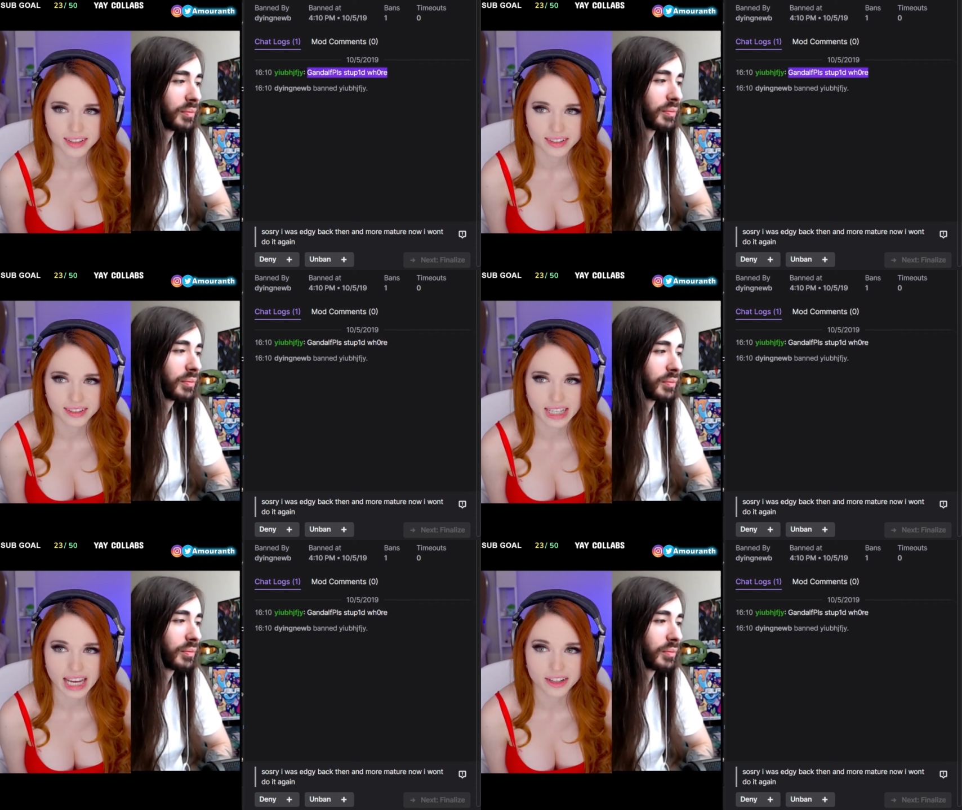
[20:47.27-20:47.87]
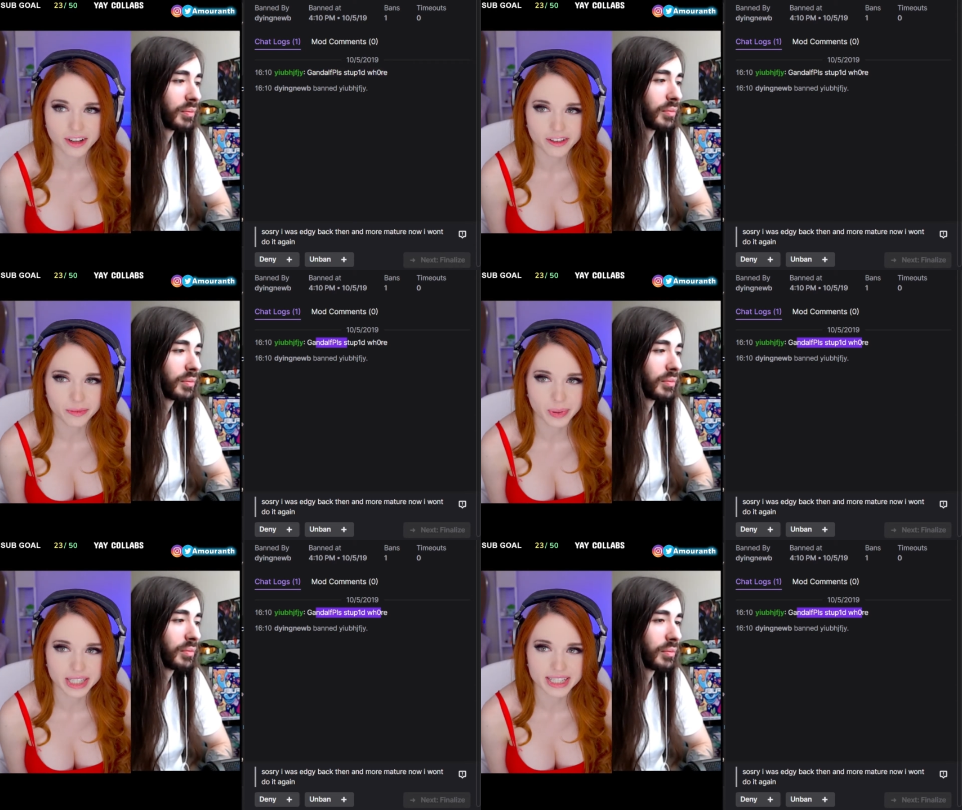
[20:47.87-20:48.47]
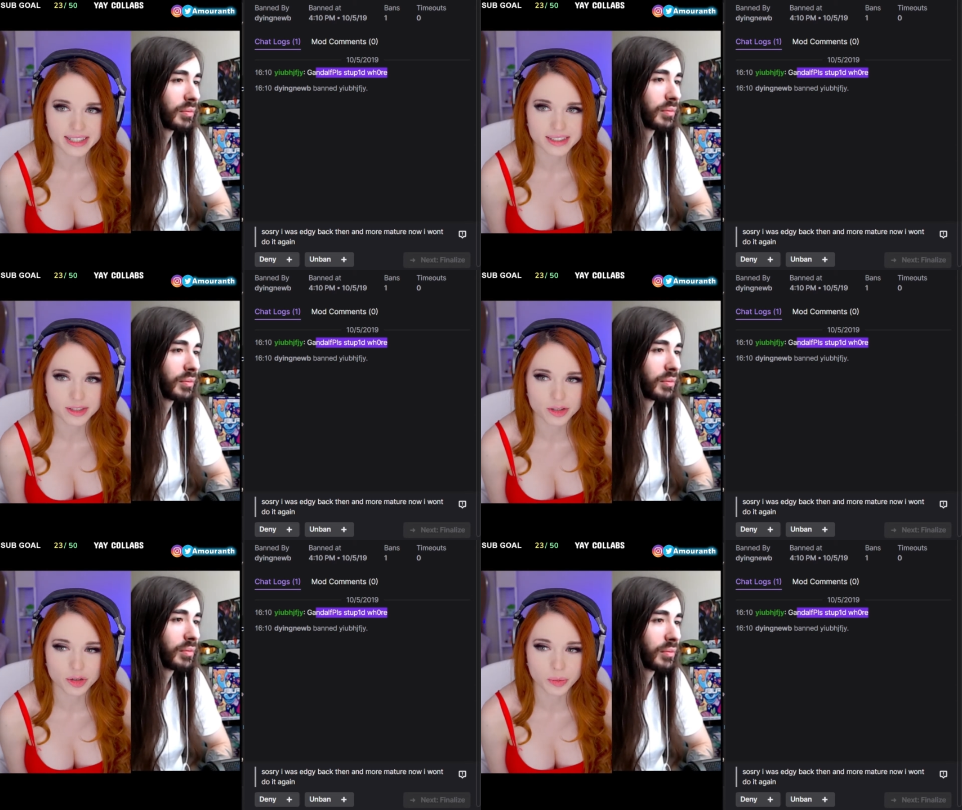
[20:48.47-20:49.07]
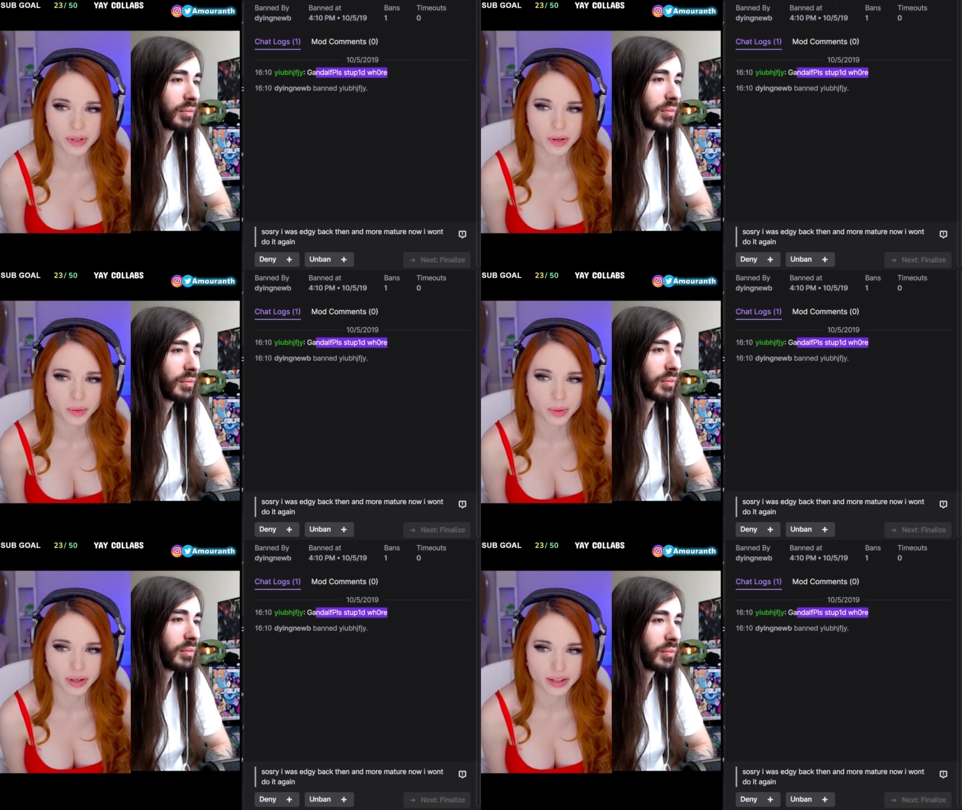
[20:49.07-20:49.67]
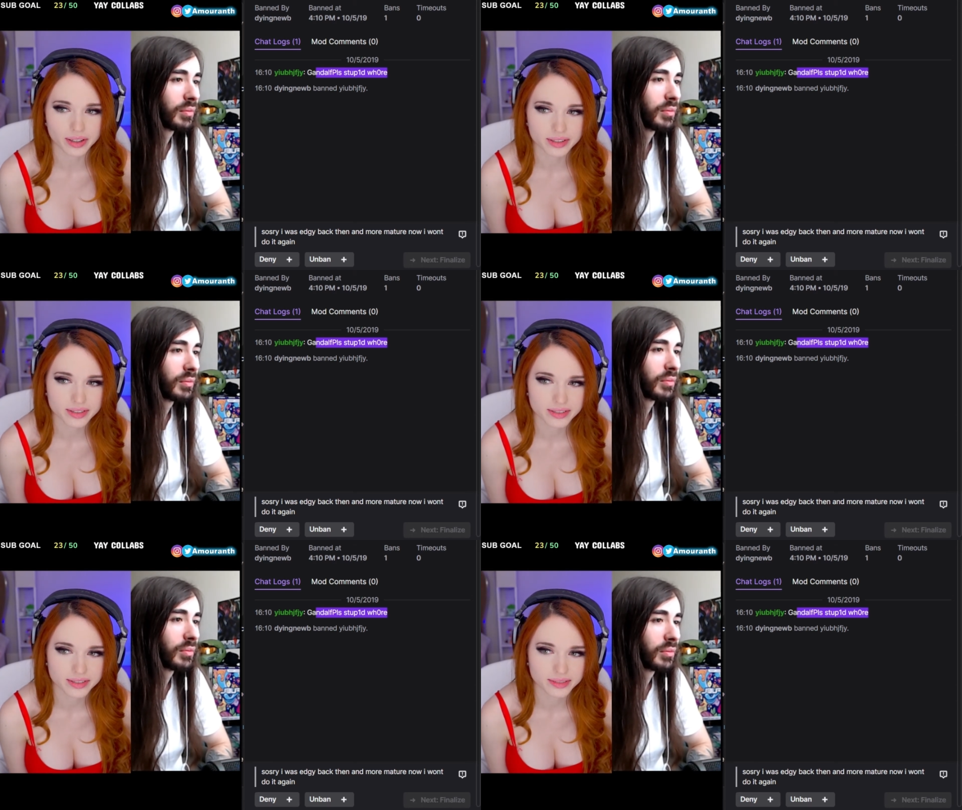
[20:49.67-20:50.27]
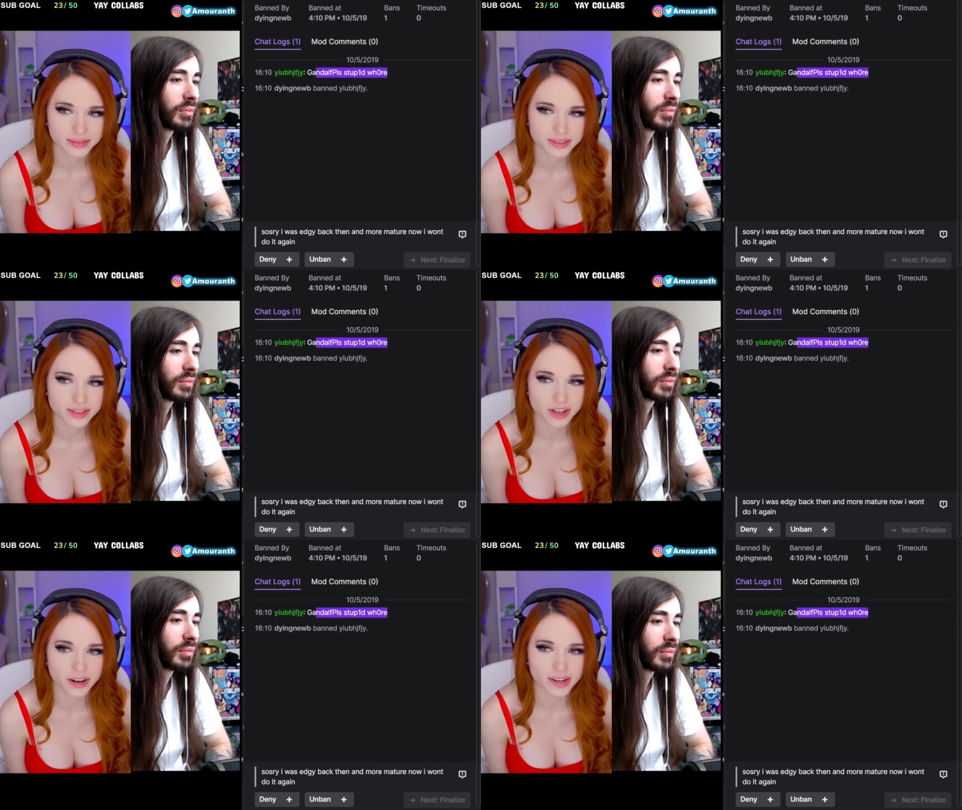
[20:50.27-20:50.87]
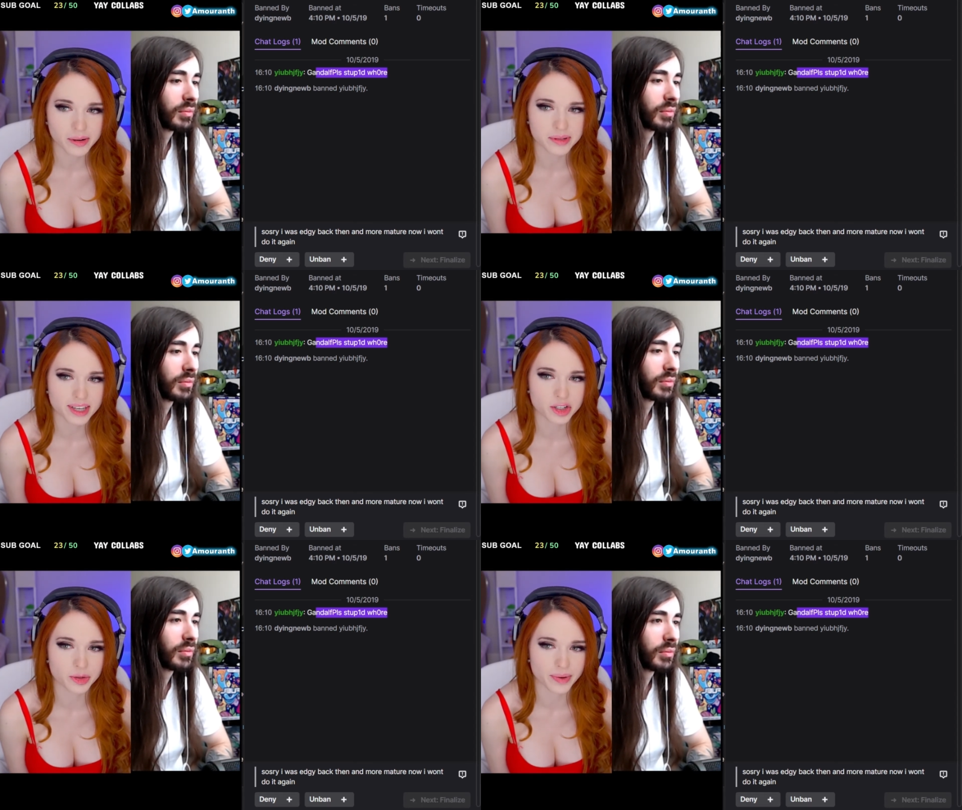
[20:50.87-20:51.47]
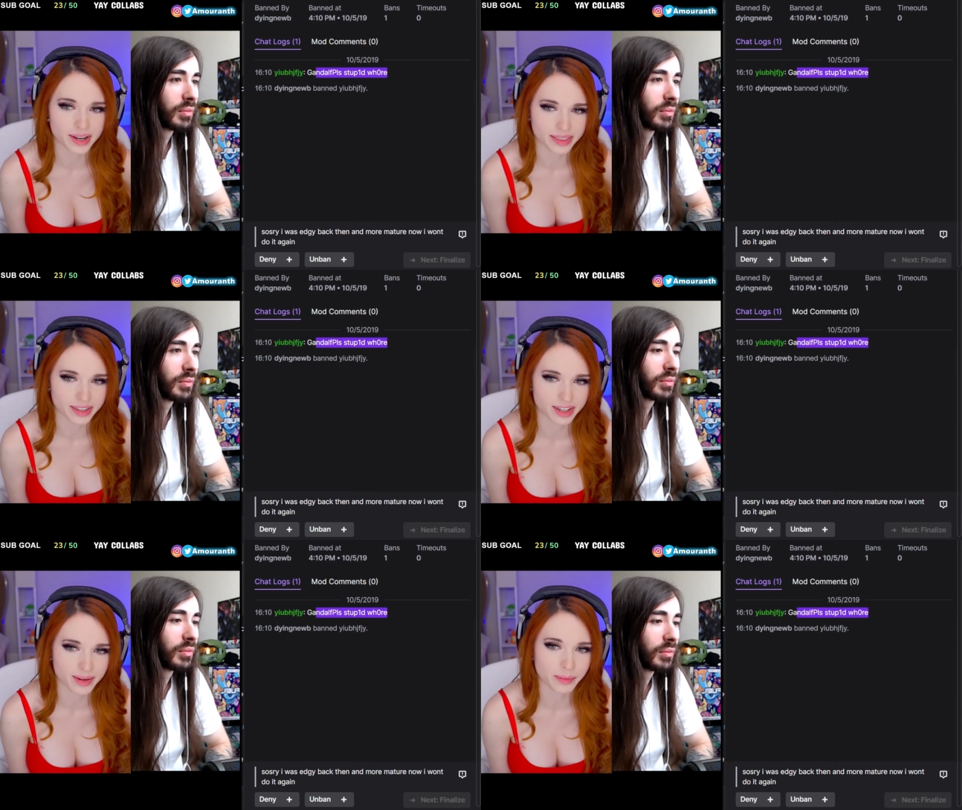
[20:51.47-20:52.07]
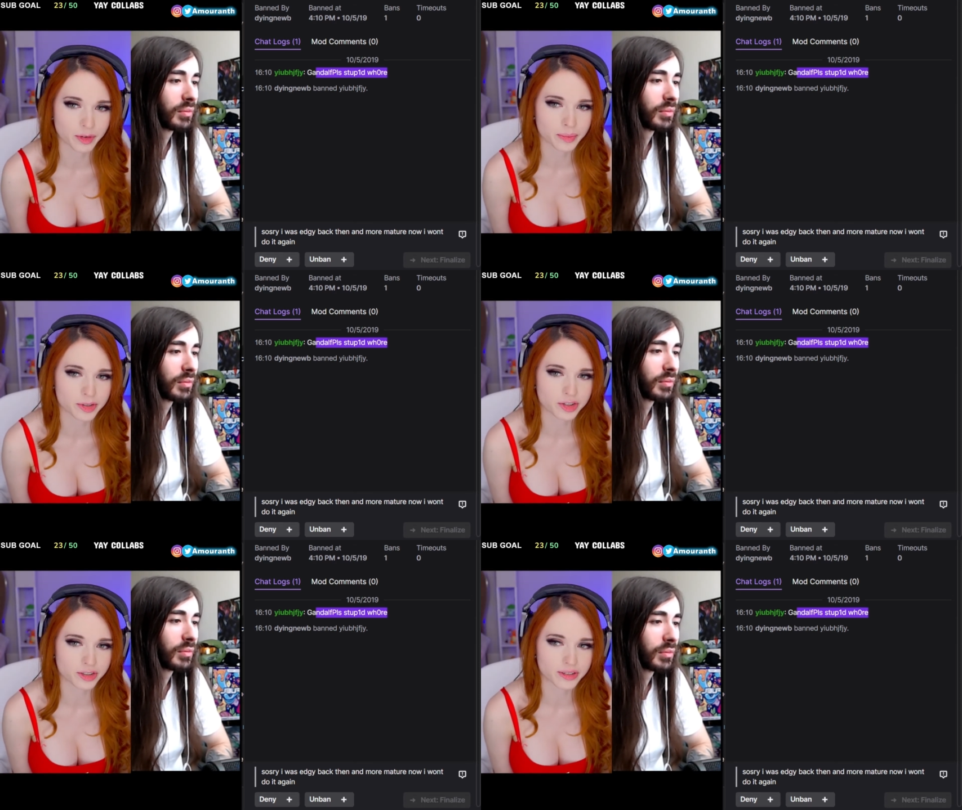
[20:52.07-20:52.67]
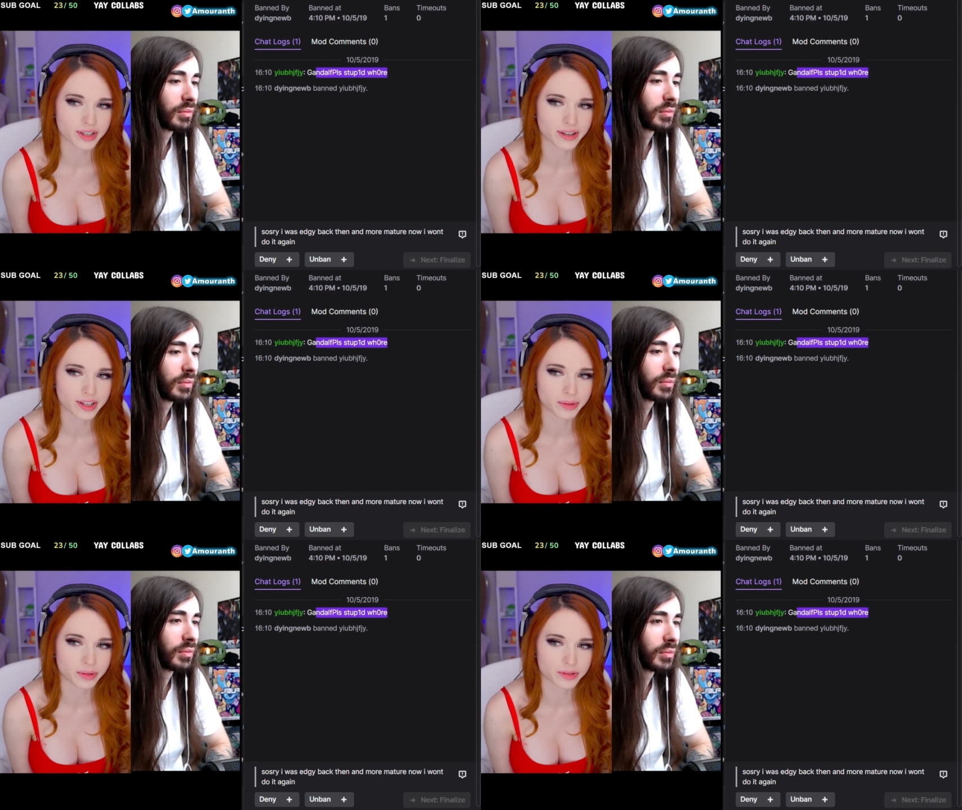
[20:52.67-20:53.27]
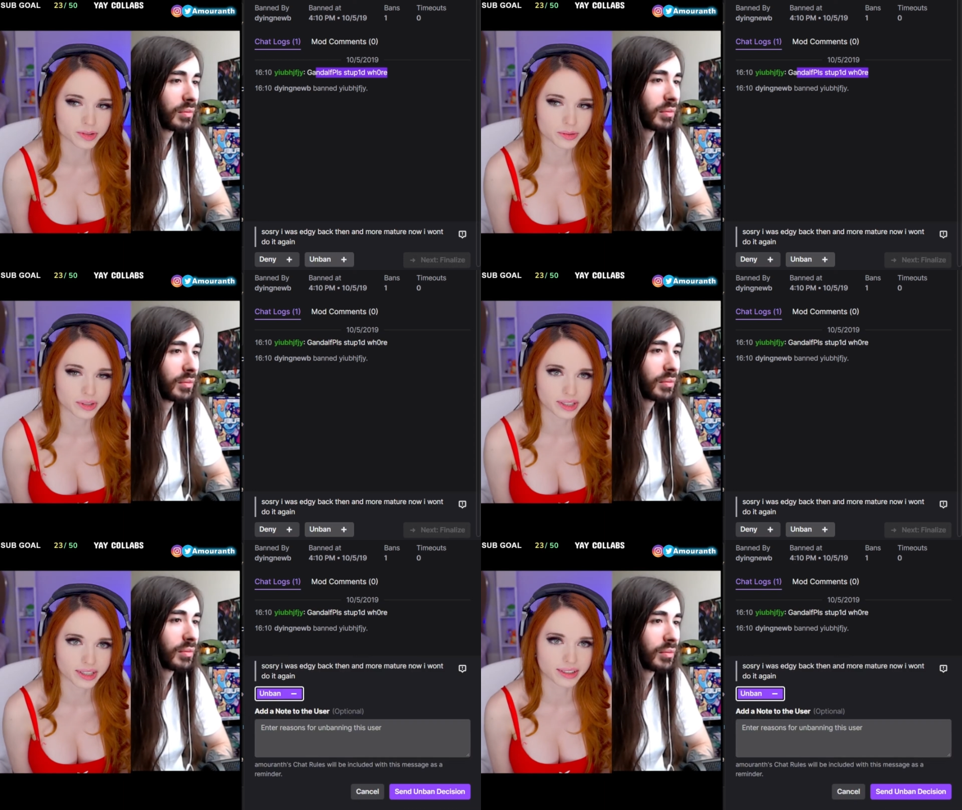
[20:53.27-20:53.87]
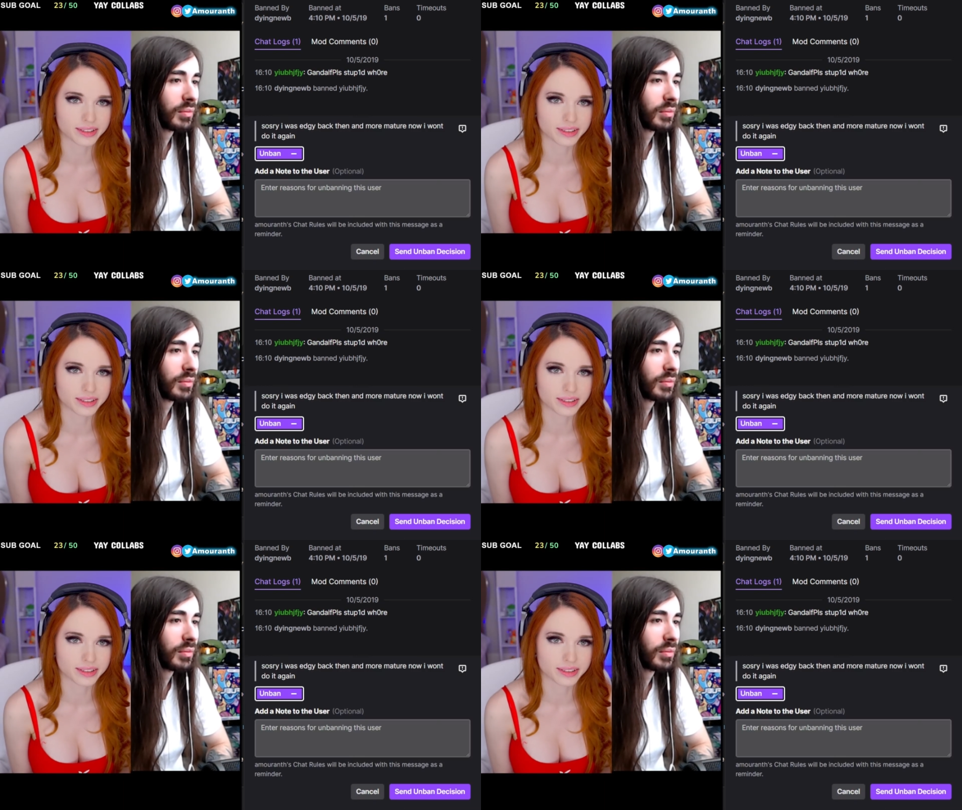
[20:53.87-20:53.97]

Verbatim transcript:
Speaker 1: Gandalf, please, stupid whore. Sorry I was edgy back then. I'm more mature now and I won't do it again.